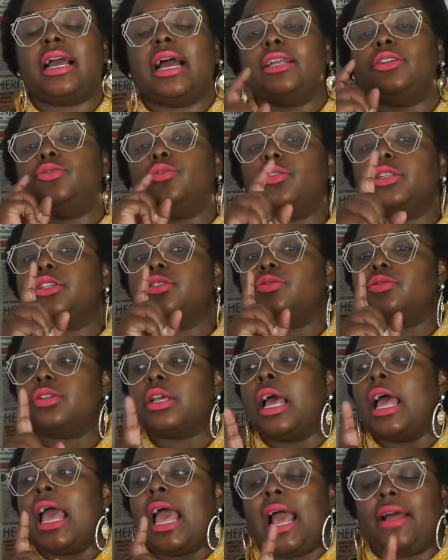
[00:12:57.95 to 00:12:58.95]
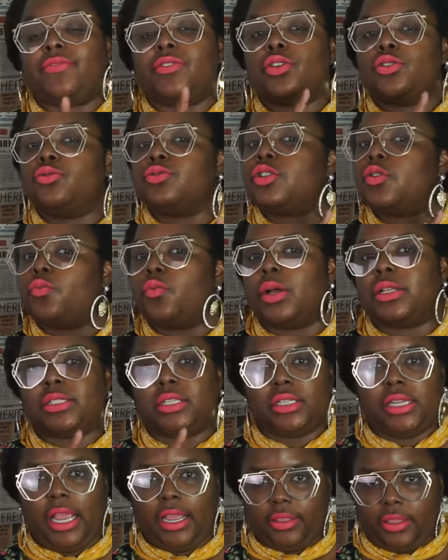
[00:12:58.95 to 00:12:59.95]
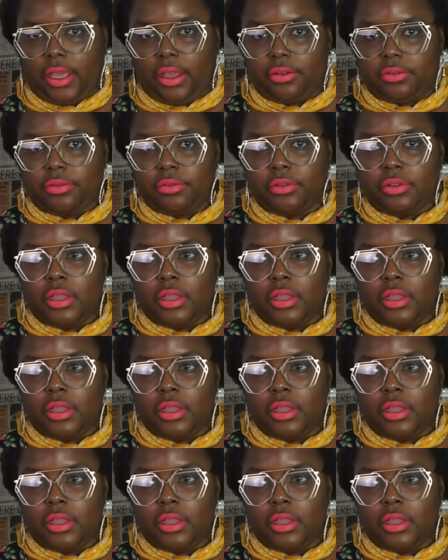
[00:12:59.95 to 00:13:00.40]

I do only use have to use it once a day though.